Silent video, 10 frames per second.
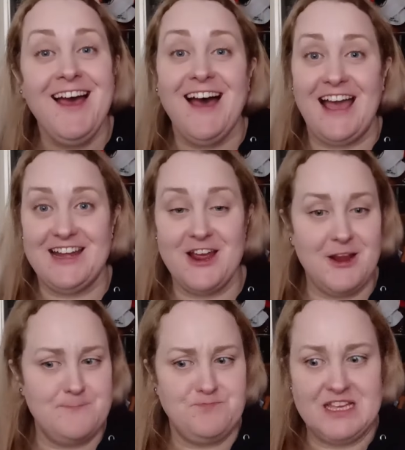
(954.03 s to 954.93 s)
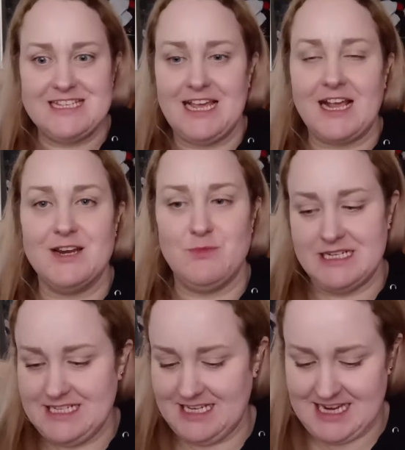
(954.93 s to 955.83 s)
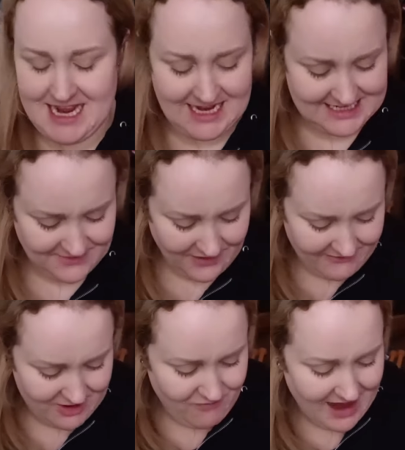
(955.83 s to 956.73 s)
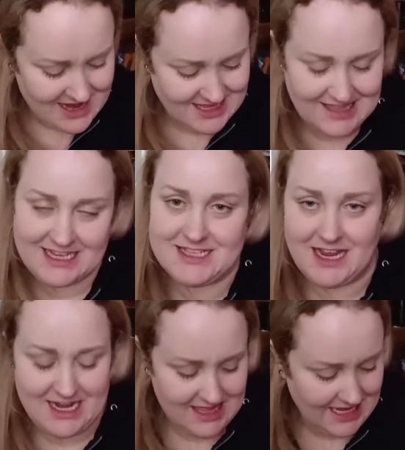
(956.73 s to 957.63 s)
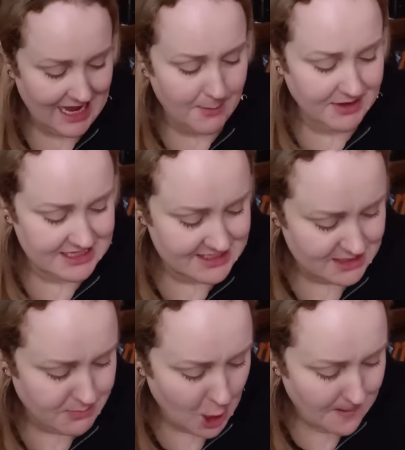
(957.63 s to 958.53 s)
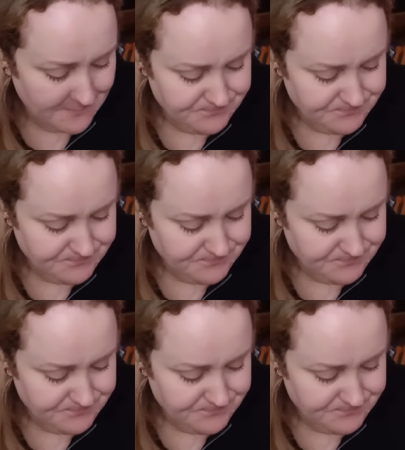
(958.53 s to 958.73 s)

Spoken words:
Oh, I know the second one today, it's very rare that this kind of thing happens, but